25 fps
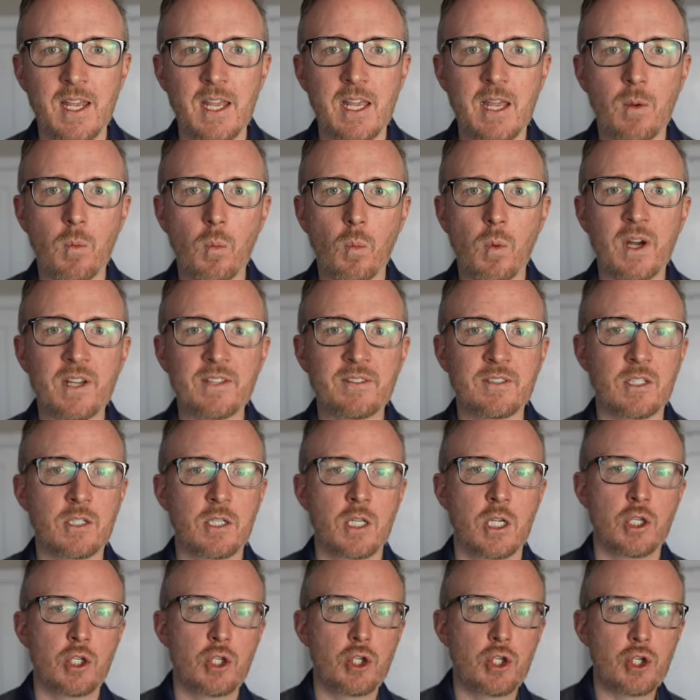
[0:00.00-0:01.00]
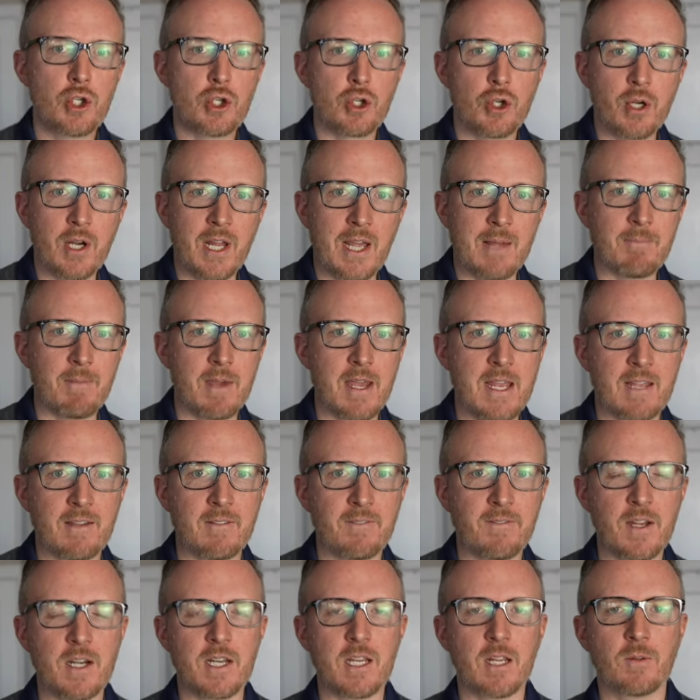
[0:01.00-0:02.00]
It wasn't, should I make a
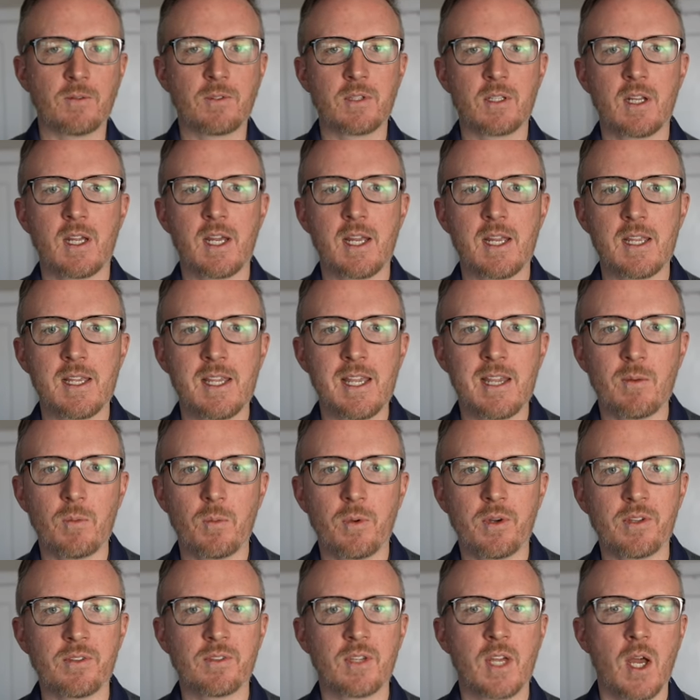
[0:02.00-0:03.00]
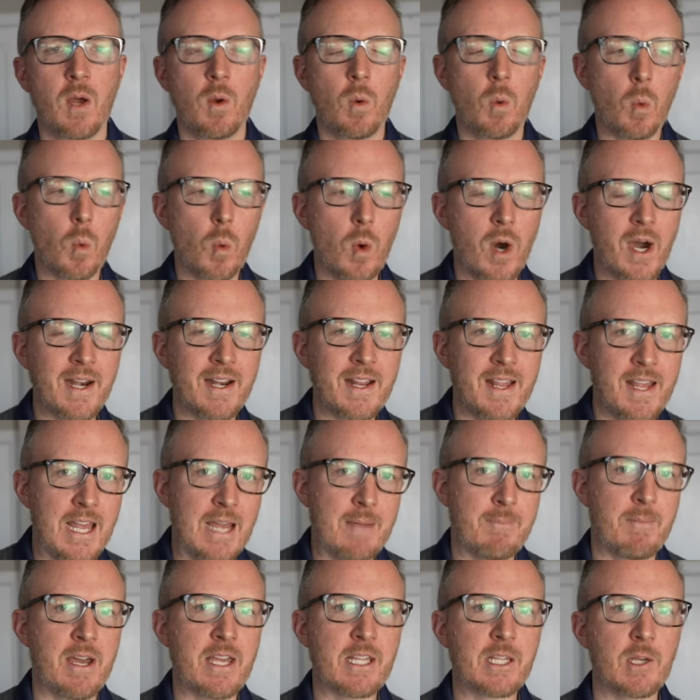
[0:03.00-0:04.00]
video today? It was, what
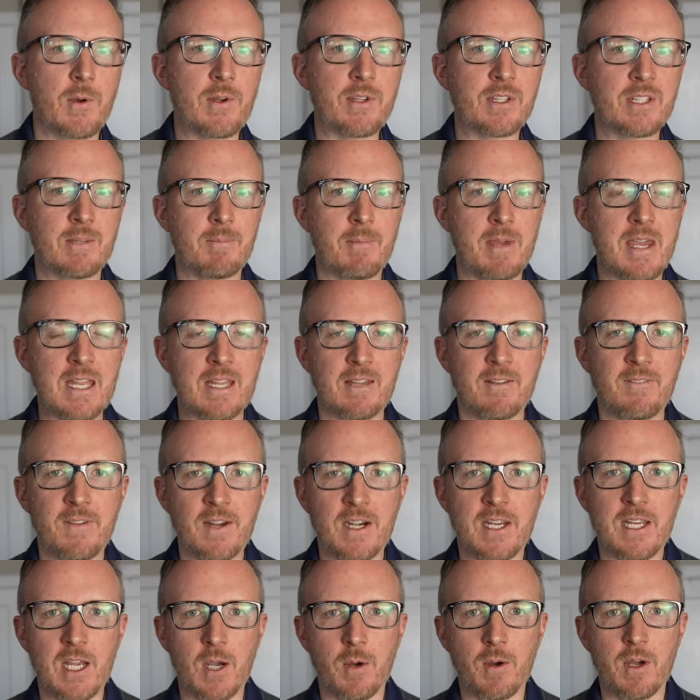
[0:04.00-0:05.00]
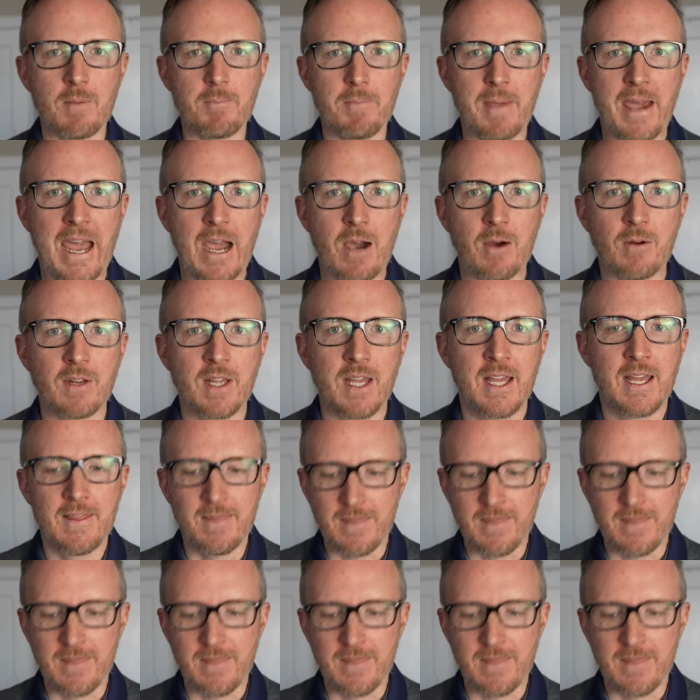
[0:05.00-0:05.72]
am I going to make a video about?